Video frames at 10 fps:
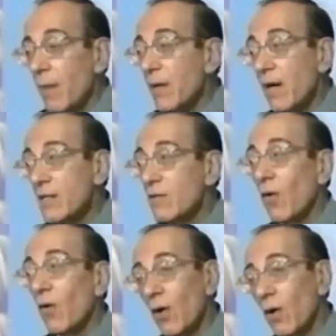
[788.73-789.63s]
Because
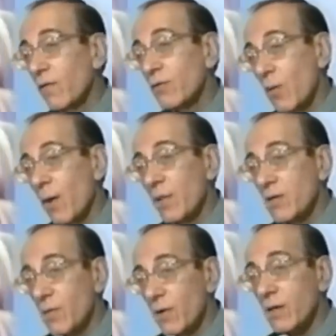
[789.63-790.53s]
of all of
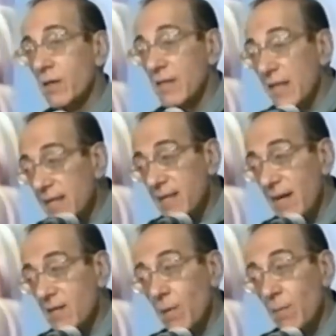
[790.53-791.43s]
Swami's miracles, he
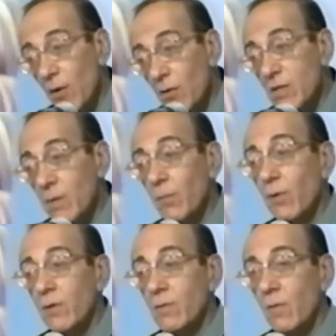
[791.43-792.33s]
says the most
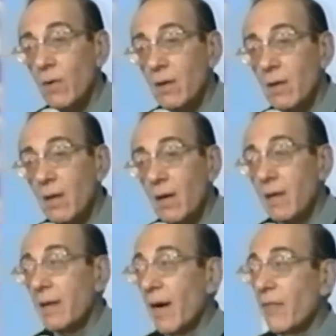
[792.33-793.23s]
important one
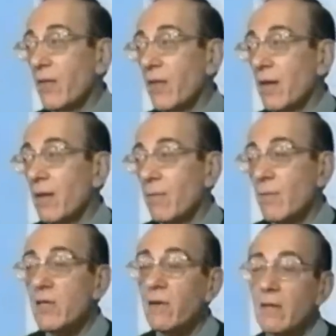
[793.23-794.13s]
are not the
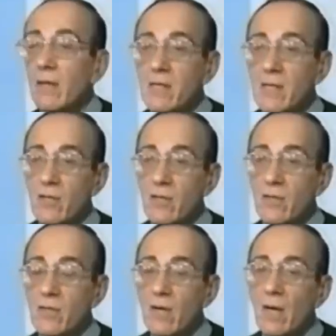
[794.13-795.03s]

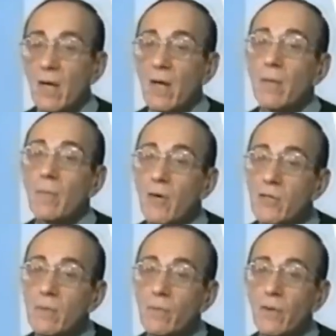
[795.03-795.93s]
materializations the
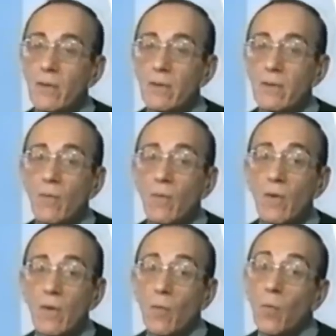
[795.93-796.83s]
most important
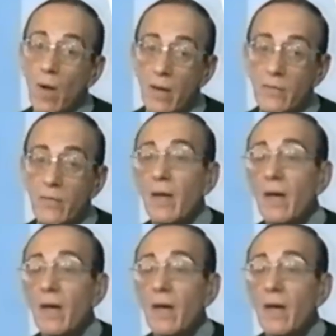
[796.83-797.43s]
one